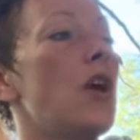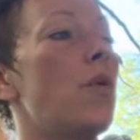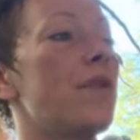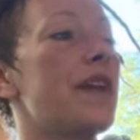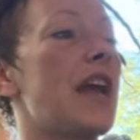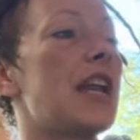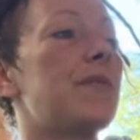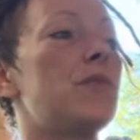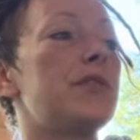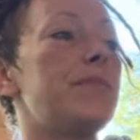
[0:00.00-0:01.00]
where the
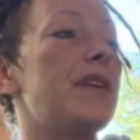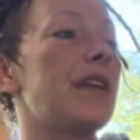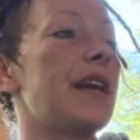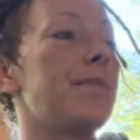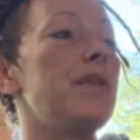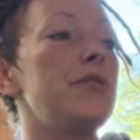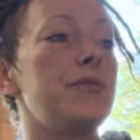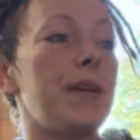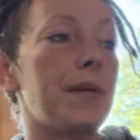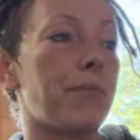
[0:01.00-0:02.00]
animal was merely
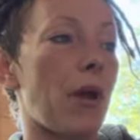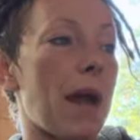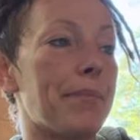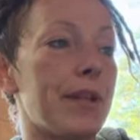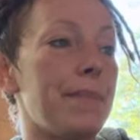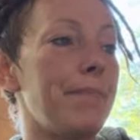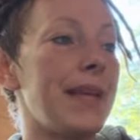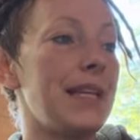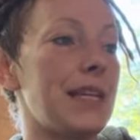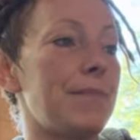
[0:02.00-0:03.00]
amusement, property,
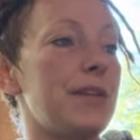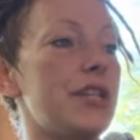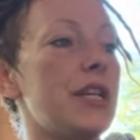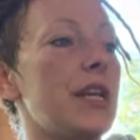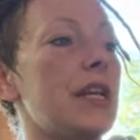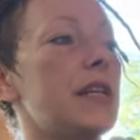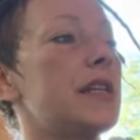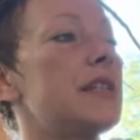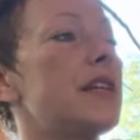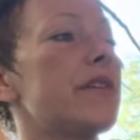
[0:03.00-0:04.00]
meat, and machine,
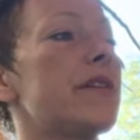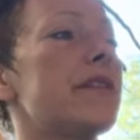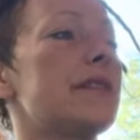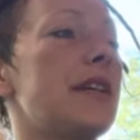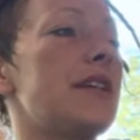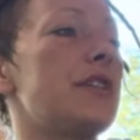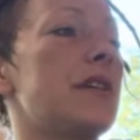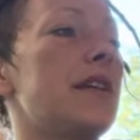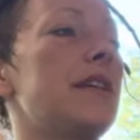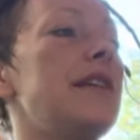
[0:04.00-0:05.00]

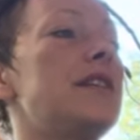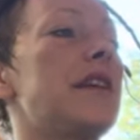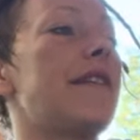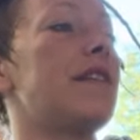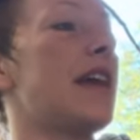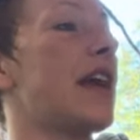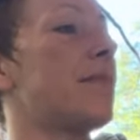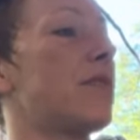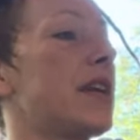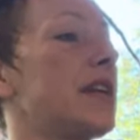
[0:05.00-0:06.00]
interiorization at least gave the
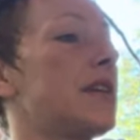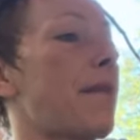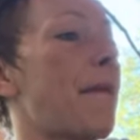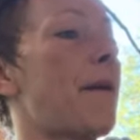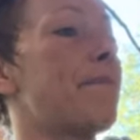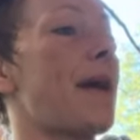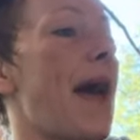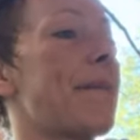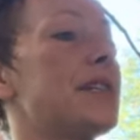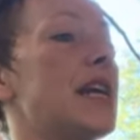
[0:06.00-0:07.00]
animal kingdom a
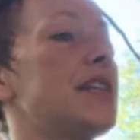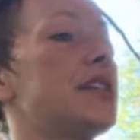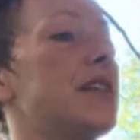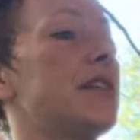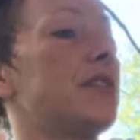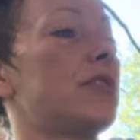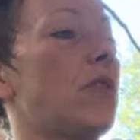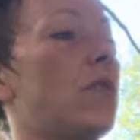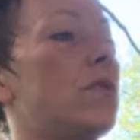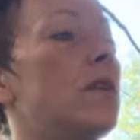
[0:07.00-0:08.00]
habitation in the
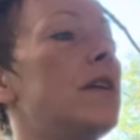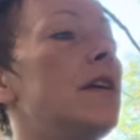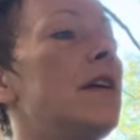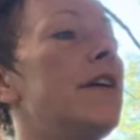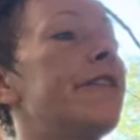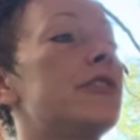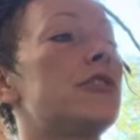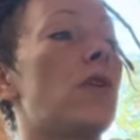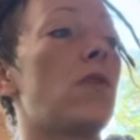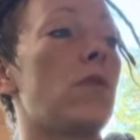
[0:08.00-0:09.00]
soul. The
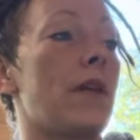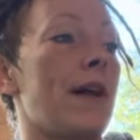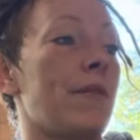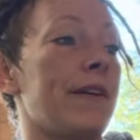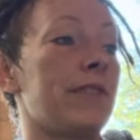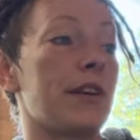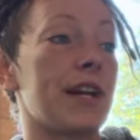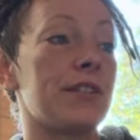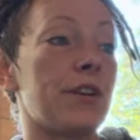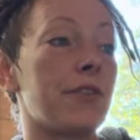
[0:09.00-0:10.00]
soul, however,
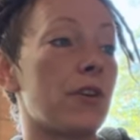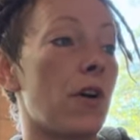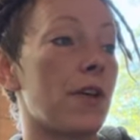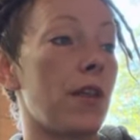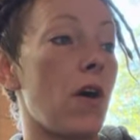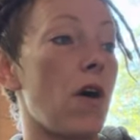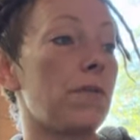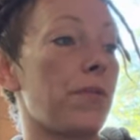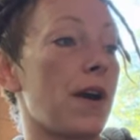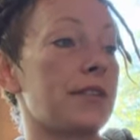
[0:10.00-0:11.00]
has undergone a
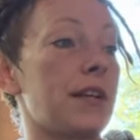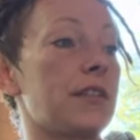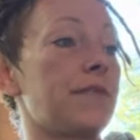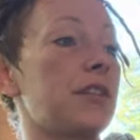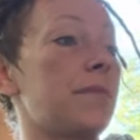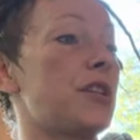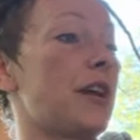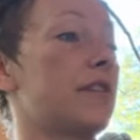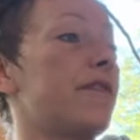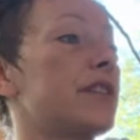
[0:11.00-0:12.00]
long process of
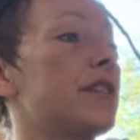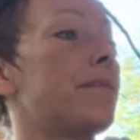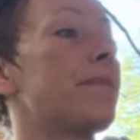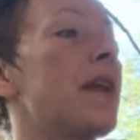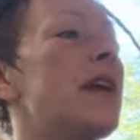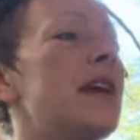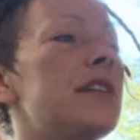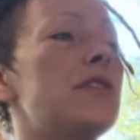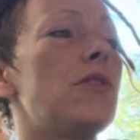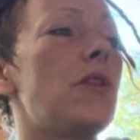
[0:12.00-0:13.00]
subjectivism. It
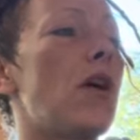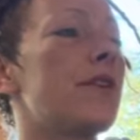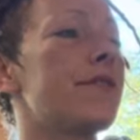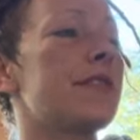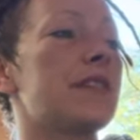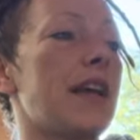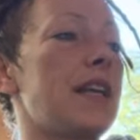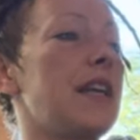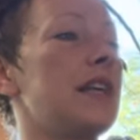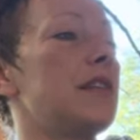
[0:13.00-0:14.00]
is no longer the
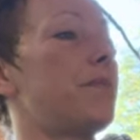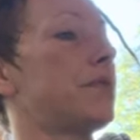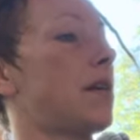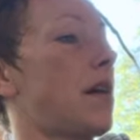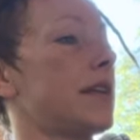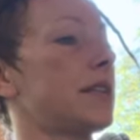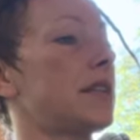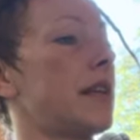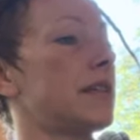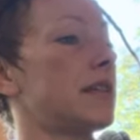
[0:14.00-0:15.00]
psyche in the Platonic
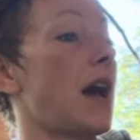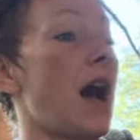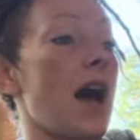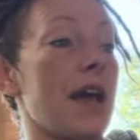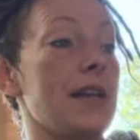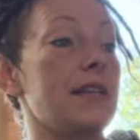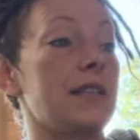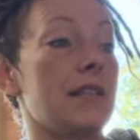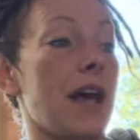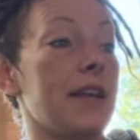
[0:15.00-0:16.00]
sense, I
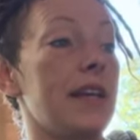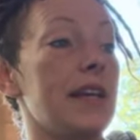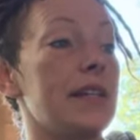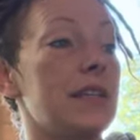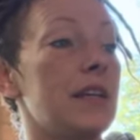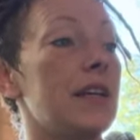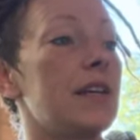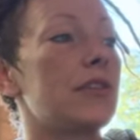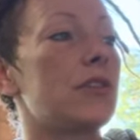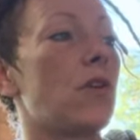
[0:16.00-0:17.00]
inside it.
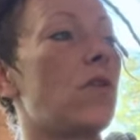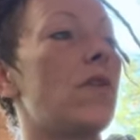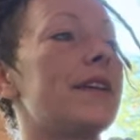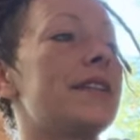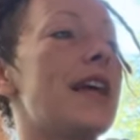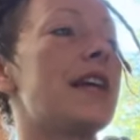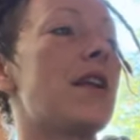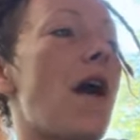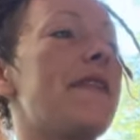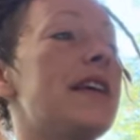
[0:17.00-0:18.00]
Soul has
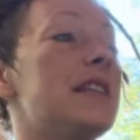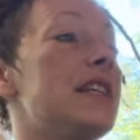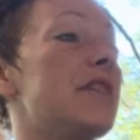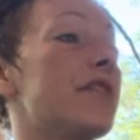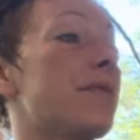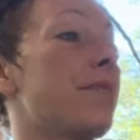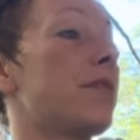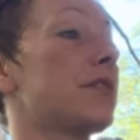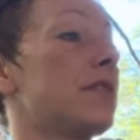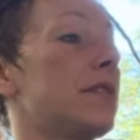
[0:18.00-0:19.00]
taken on the interior
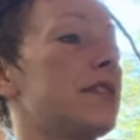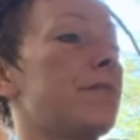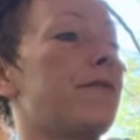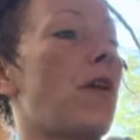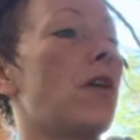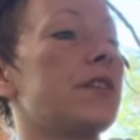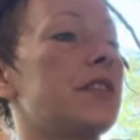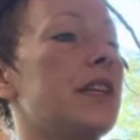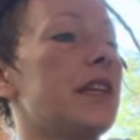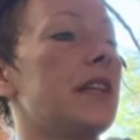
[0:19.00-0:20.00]
personalism of
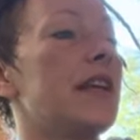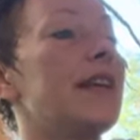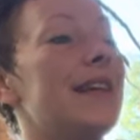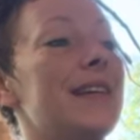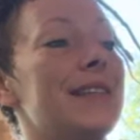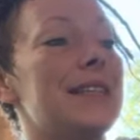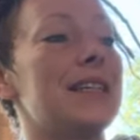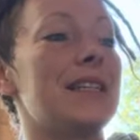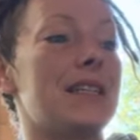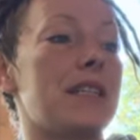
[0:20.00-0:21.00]
Augustine,
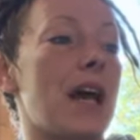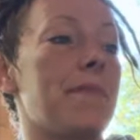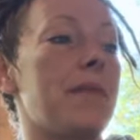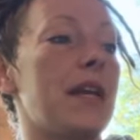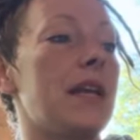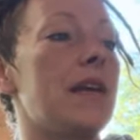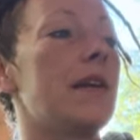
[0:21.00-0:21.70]
it inside me,